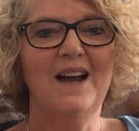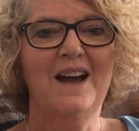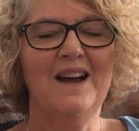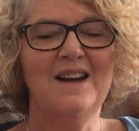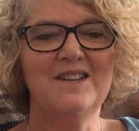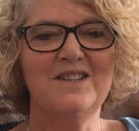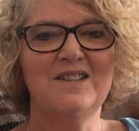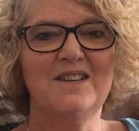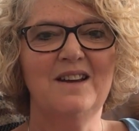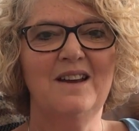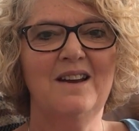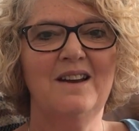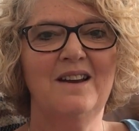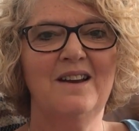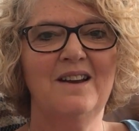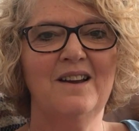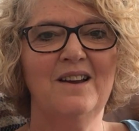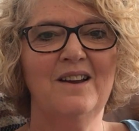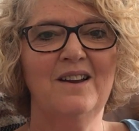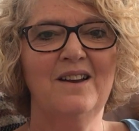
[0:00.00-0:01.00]
Kasa
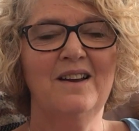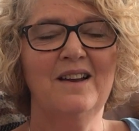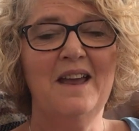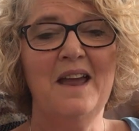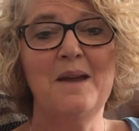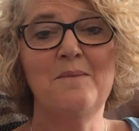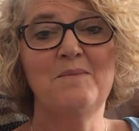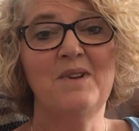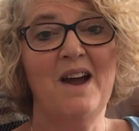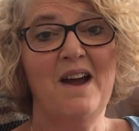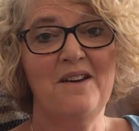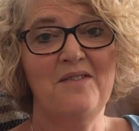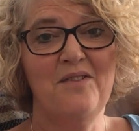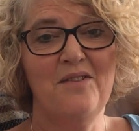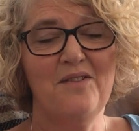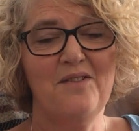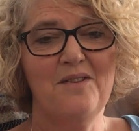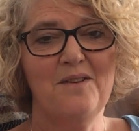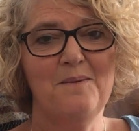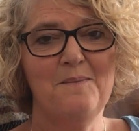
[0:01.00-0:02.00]
came
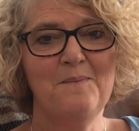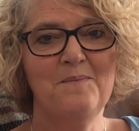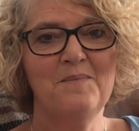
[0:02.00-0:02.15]
9th,